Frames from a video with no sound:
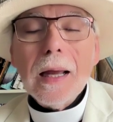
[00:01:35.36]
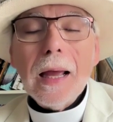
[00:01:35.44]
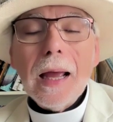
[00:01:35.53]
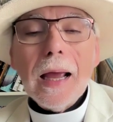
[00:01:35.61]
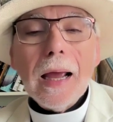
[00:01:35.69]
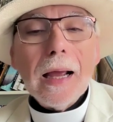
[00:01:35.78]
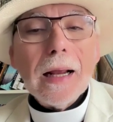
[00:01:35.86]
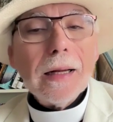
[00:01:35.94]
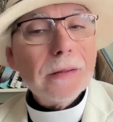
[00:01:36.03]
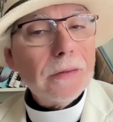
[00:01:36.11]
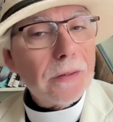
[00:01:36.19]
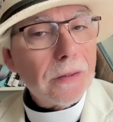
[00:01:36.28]

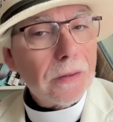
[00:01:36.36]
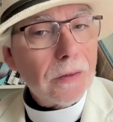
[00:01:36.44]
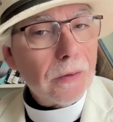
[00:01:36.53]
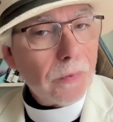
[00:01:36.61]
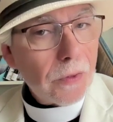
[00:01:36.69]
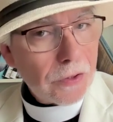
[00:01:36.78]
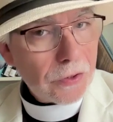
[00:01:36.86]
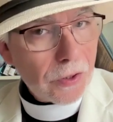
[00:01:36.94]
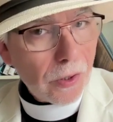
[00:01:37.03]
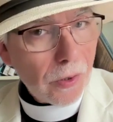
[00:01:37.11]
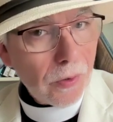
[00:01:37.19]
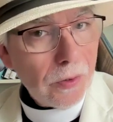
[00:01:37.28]
and
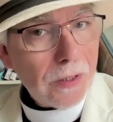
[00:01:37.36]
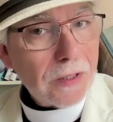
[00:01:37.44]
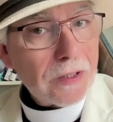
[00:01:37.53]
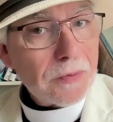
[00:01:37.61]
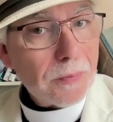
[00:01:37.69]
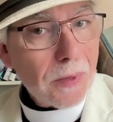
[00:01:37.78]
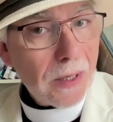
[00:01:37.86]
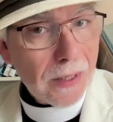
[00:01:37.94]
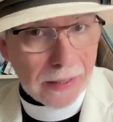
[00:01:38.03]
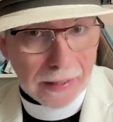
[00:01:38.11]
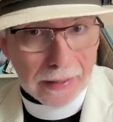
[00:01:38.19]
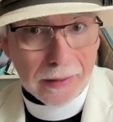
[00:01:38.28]
return this
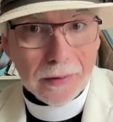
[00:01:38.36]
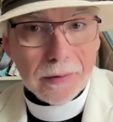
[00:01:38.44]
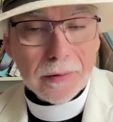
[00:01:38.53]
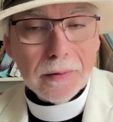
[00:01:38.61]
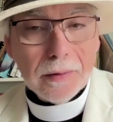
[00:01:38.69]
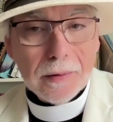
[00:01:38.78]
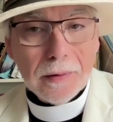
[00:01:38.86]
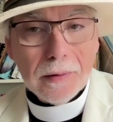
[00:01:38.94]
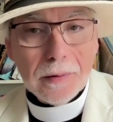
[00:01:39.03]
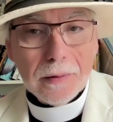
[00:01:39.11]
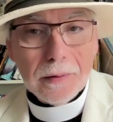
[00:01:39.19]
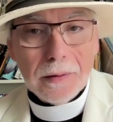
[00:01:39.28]
money
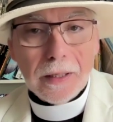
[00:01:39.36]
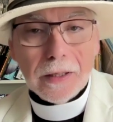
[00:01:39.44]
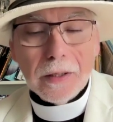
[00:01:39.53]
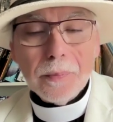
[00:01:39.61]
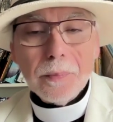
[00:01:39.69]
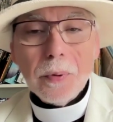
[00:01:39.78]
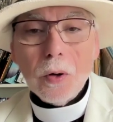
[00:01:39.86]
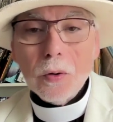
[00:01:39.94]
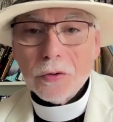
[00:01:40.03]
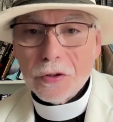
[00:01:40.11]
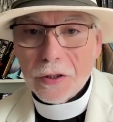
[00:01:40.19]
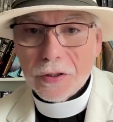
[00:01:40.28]
that you
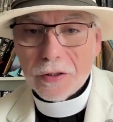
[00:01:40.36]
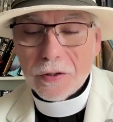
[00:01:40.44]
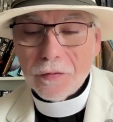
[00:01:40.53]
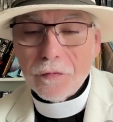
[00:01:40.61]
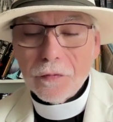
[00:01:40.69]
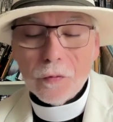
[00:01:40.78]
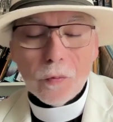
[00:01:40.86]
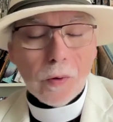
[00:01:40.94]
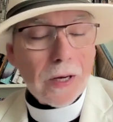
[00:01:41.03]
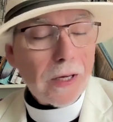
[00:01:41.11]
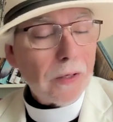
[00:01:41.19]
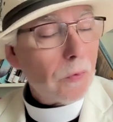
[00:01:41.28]
purchased
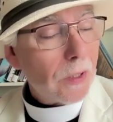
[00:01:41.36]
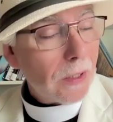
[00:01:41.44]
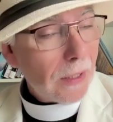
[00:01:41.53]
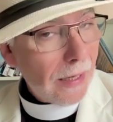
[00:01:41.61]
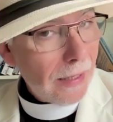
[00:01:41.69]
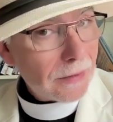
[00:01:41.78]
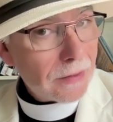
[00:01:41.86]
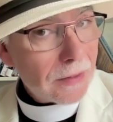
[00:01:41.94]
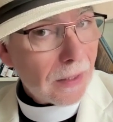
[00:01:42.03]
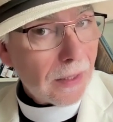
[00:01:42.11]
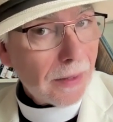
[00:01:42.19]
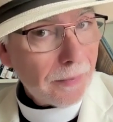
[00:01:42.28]
grain with last
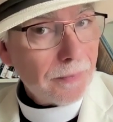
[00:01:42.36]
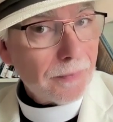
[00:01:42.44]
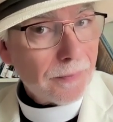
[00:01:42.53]
time,